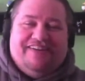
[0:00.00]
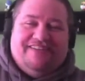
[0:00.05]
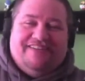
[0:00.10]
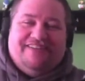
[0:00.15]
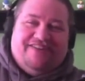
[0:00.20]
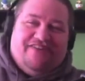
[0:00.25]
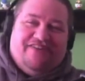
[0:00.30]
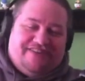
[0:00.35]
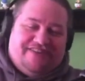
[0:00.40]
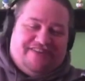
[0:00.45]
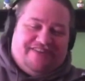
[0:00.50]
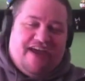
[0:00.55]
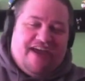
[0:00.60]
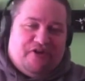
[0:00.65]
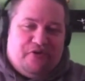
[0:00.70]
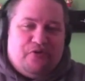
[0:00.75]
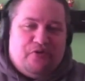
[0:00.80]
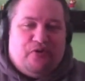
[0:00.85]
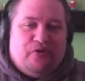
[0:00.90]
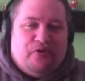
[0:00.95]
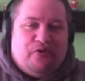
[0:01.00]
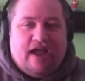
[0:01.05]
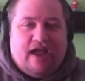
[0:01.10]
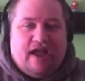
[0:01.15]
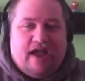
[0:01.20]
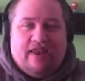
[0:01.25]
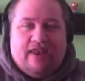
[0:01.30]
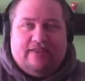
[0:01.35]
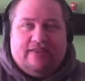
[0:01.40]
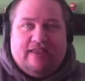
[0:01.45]
So it's kind of cool.
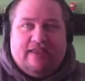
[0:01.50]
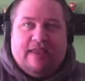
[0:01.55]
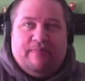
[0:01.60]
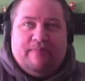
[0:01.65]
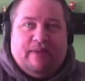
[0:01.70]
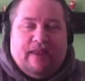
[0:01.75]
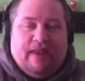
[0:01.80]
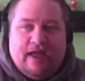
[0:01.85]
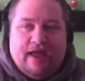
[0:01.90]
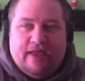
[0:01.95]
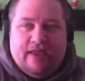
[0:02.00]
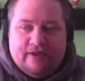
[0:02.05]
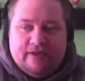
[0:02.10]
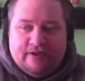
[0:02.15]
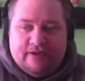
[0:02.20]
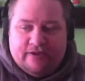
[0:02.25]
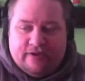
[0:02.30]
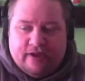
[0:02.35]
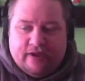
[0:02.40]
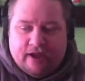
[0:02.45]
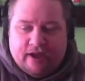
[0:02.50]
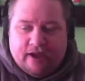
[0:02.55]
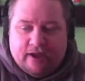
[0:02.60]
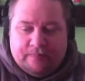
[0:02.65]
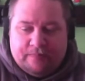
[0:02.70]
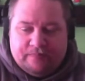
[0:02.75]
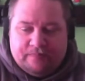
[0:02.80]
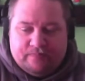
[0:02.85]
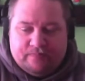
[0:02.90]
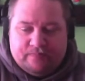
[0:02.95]
I like the game a lot.
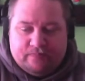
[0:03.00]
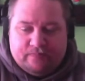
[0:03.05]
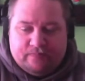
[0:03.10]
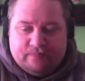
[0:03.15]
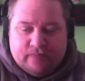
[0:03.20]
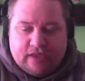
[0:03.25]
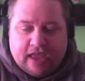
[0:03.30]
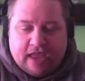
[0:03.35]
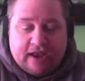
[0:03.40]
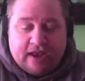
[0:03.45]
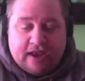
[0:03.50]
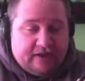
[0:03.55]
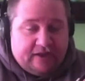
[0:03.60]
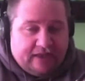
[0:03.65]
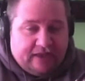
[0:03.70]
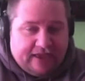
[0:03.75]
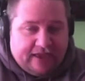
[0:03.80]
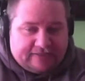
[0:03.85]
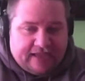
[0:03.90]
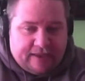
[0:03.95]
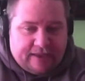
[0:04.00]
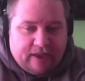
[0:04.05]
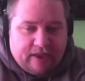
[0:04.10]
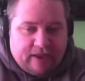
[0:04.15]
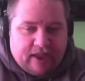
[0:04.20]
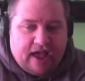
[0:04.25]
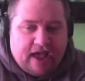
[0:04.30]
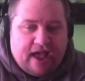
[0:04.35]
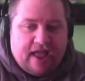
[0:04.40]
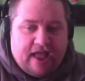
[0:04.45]
And then the last game I
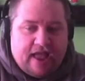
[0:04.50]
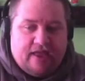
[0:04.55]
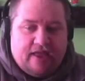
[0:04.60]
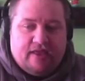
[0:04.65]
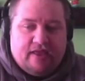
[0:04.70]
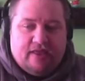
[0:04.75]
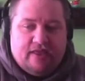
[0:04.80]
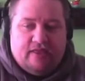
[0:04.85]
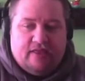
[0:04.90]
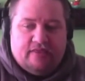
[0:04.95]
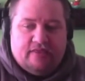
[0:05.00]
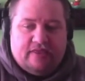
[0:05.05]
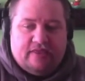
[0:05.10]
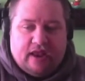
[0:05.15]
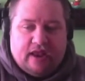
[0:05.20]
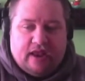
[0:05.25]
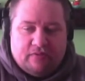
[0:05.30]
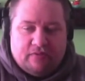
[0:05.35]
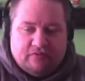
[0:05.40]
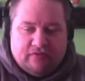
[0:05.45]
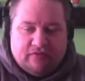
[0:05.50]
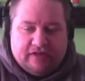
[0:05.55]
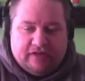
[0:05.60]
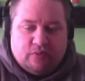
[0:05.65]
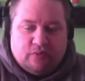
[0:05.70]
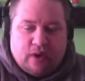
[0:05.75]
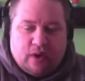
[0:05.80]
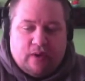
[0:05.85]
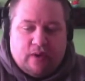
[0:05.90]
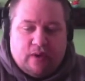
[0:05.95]
got, the
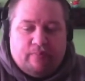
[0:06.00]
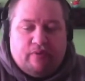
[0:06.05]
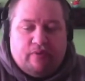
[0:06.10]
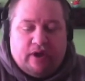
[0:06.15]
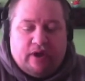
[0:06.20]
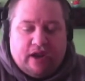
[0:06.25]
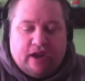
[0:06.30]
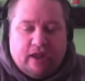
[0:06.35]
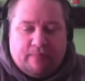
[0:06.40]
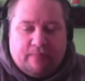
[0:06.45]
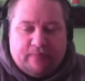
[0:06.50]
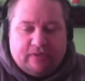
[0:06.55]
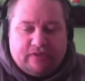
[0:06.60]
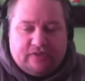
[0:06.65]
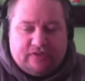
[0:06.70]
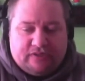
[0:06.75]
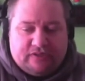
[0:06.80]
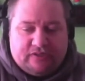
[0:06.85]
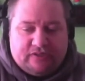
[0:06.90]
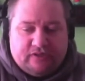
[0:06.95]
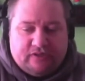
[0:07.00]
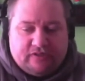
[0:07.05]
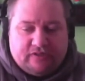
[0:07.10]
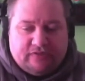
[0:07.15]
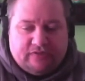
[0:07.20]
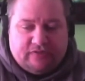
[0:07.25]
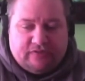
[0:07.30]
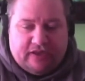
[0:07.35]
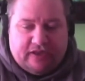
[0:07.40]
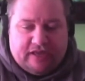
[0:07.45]
reason why I want to bring it up is because
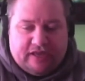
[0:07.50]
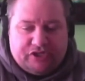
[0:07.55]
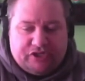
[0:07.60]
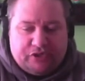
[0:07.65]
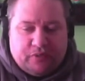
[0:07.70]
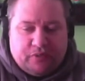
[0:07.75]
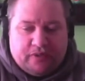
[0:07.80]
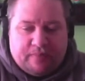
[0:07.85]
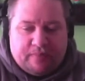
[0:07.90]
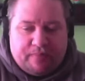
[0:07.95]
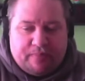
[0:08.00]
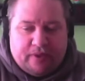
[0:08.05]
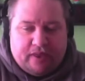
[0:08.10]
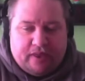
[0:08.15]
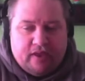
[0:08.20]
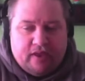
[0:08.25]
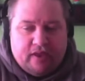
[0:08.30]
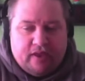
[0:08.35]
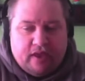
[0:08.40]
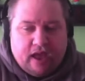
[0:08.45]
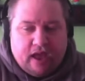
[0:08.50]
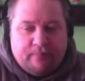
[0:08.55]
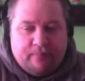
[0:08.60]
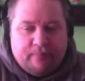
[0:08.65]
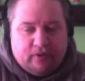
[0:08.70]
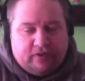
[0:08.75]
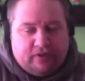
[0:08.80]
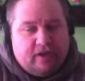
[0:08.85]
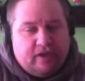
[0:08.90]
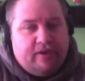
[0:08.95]
of an issue with it, but I
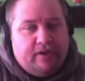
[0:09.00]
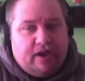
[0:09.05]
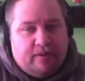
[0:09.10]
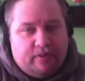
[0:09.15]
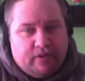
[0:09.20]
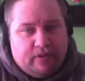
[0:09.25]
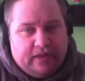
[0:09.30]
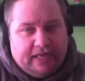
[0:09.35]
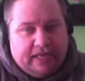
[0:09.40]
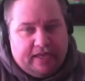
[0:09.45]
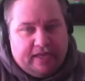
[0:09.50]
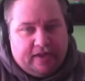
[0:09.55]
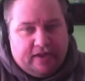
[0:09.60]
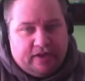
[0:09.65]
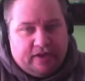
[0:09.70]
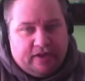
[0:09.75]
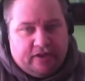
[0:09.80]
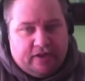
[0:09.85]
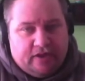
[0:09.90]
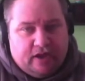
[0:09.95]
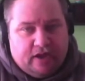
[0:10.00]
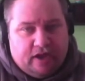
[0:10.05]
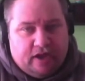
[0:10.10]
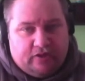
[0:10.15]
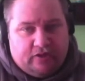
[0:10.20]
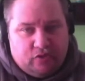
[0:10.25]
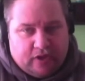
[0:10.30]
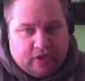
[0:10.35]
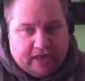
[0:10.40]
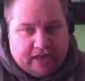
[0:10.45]
bought WWE
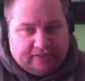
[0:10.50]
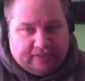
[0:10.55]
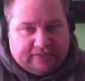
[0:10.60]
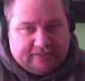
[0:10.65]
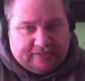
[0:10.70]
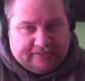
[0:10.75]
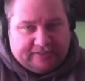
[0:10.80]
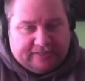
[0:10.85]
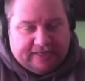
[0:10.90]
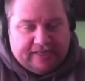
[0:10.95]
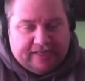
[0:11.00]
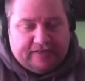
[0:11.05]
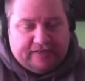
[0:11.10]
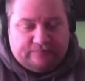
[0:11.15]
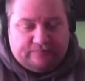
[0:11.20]
2K16.